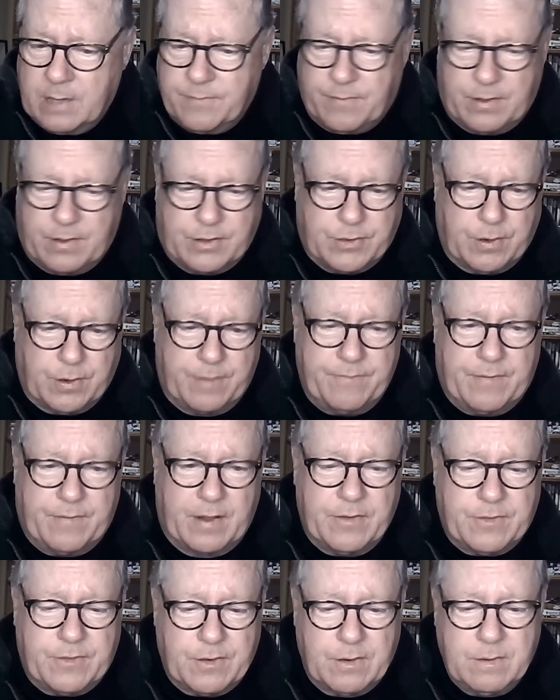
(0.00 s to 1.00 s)
for the joint
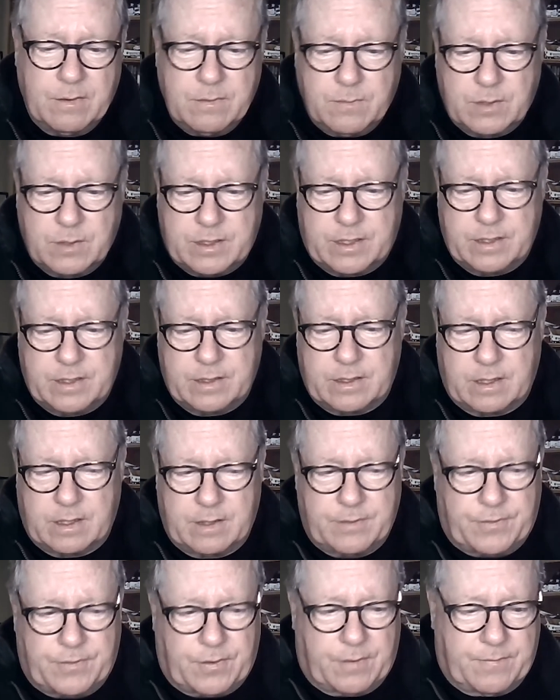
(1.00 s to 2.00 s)
venture, which is
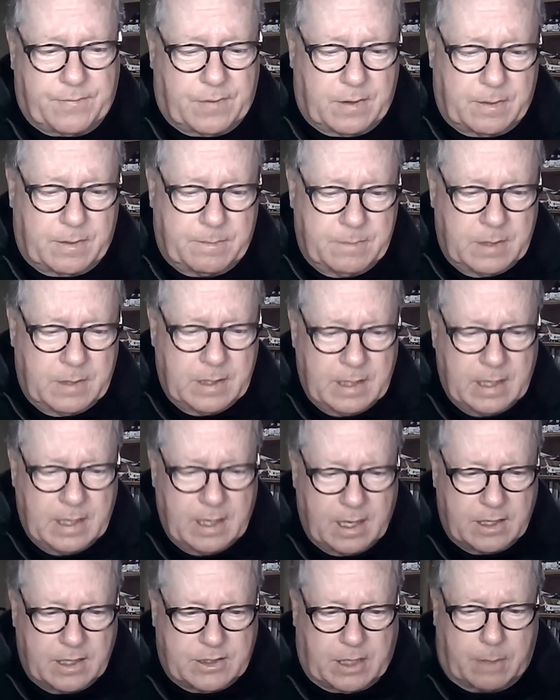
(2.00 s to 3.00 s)
a sort of a
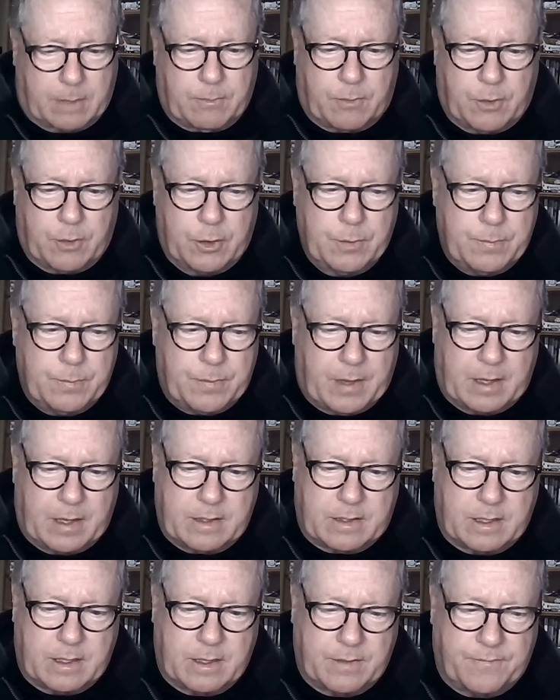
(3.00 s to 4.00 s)
subgroup
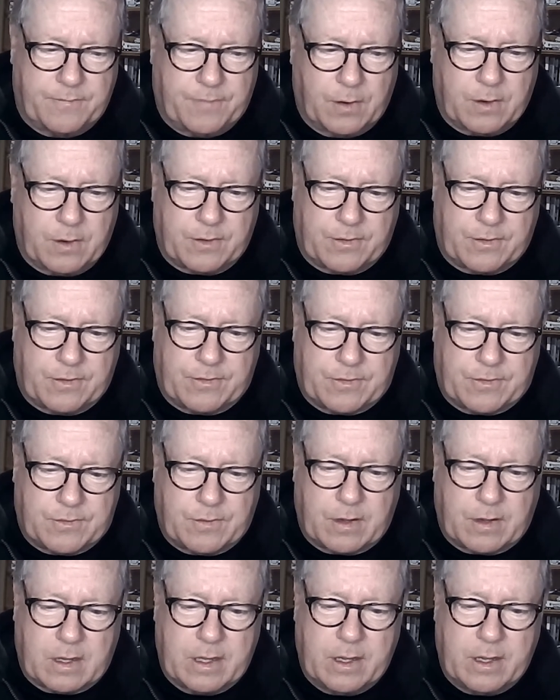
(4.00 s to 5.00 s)
that uh, focuses
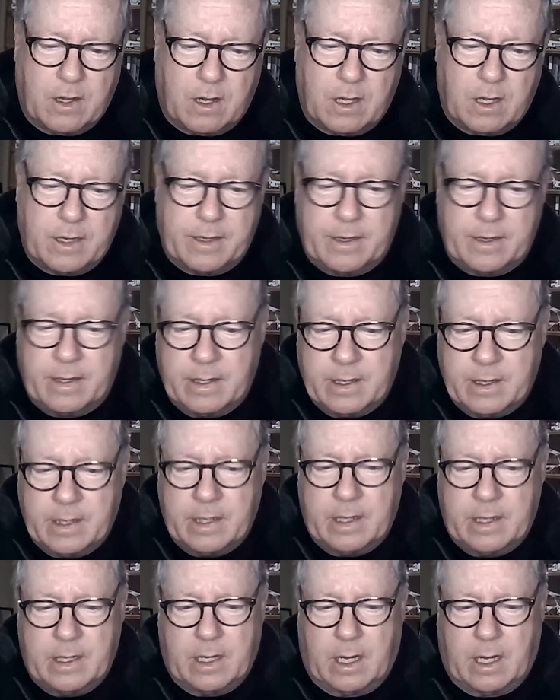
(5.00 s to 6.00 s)
strictly on
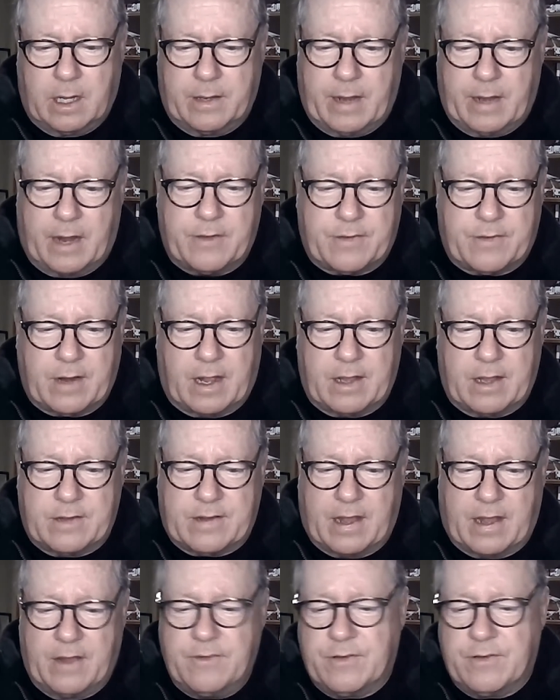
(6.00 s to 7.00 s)
uh, natural
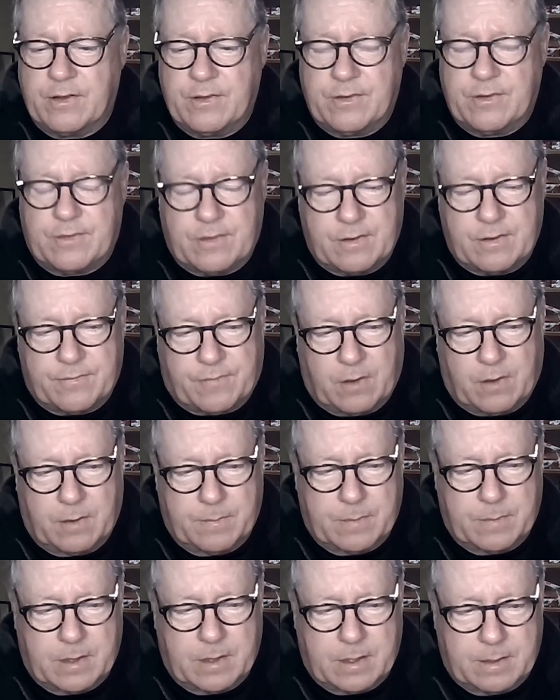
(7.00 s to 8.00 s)
gas engines
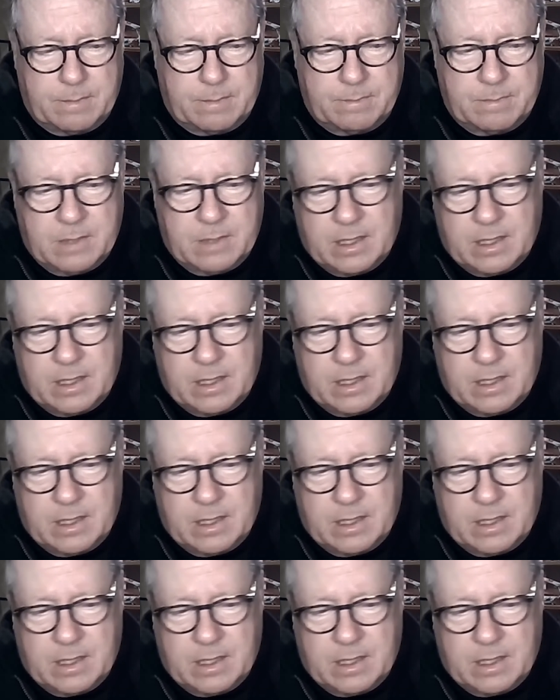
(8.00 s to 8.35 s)
from um,